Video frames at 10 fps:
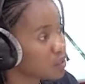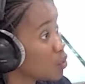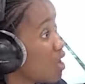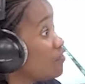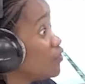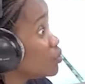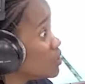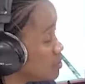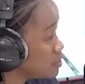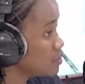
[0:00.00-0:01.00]
to have
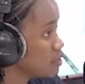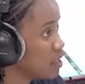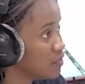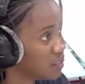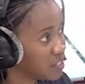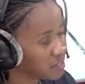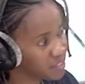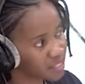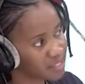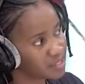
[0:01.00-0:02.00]
food every day.
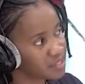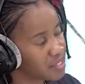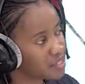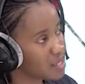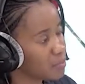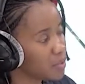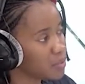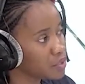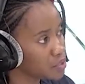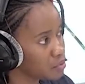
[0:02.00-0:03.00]
These are just things that
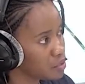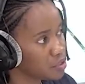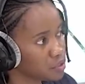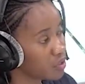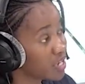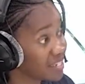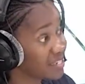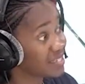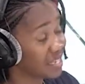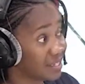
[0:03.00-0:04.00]
people do not
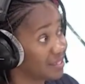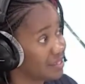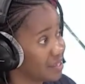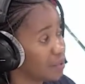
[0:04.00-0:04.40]
understand. They are